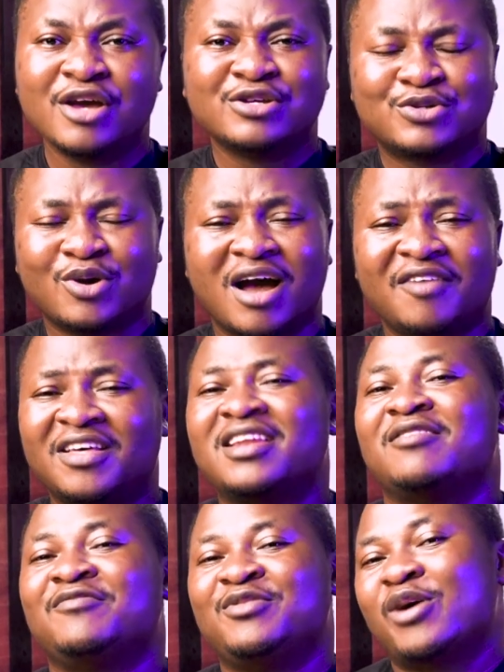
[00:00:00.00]
So after
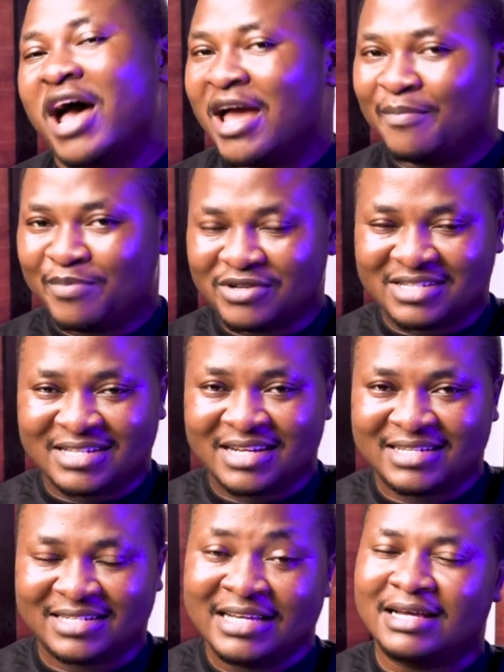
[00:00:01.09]
the video I
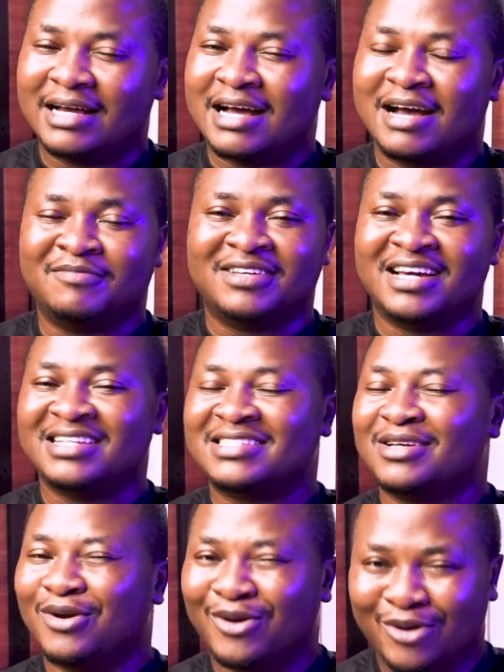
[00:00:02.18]
posted, I'm
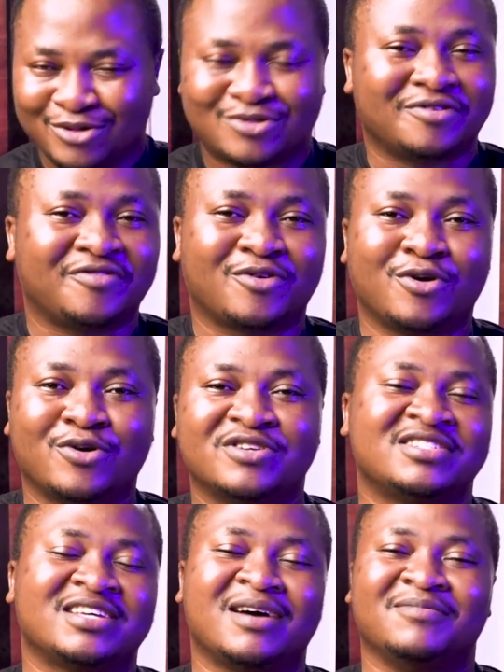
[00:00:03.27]
getting lots of
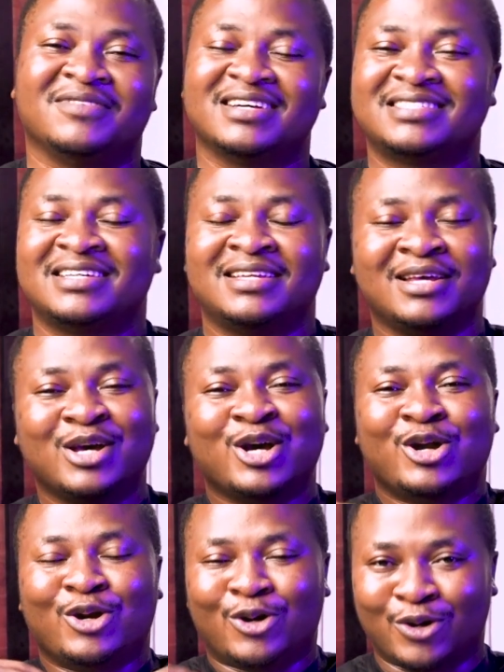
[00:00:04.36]
calls, I'm getting
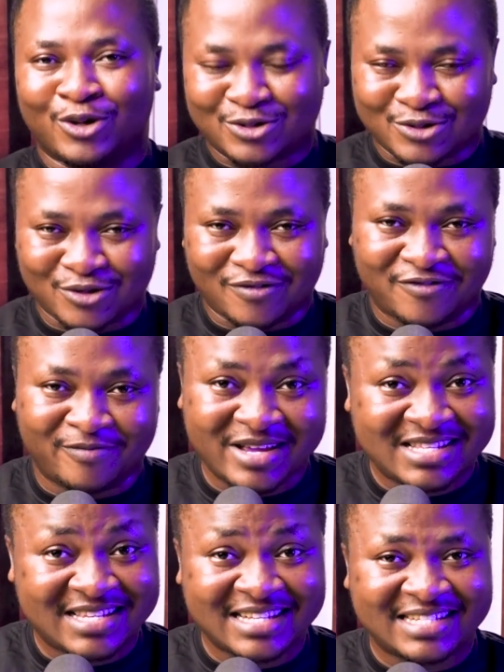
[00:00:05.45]
lots of
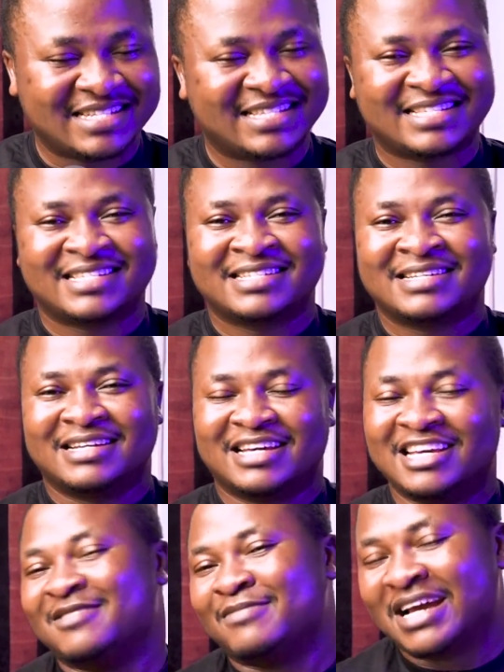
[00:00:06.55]
messages
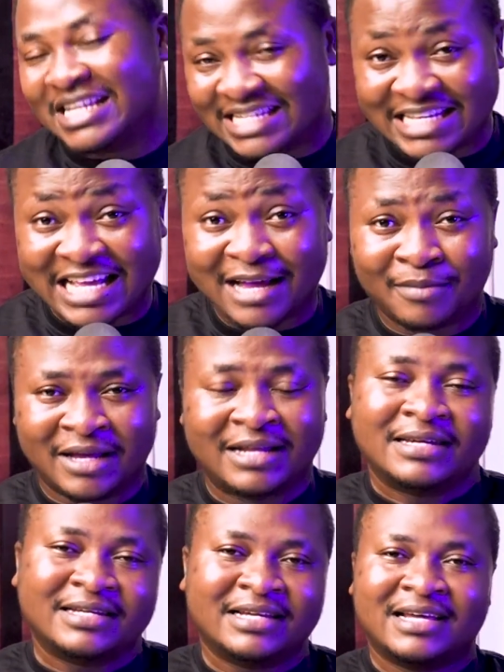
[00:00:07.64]
in my DM,
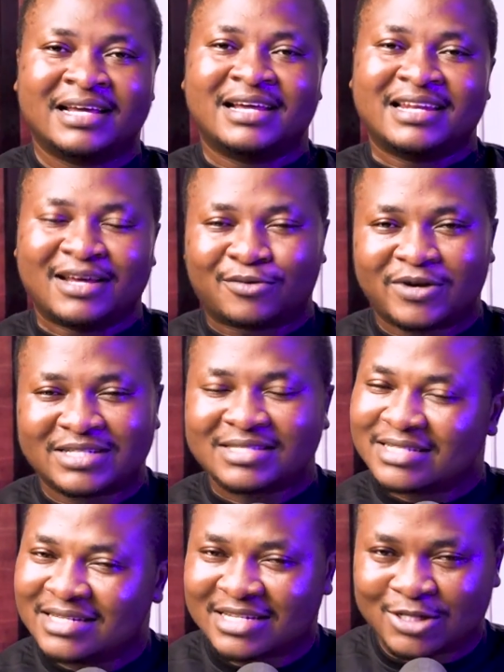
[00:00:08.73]
and the
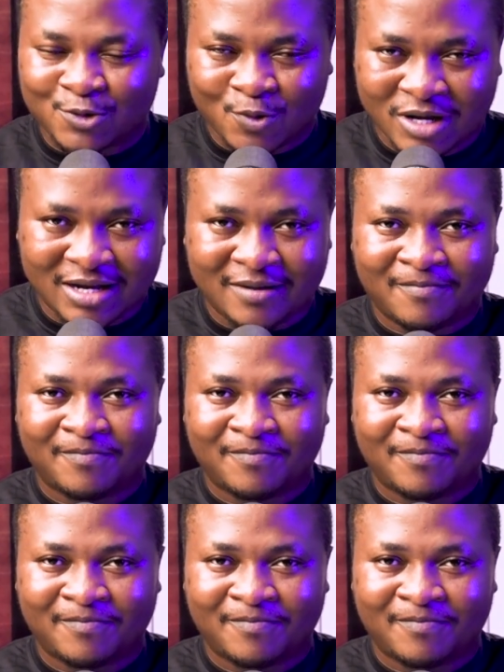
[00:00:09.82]
question is one.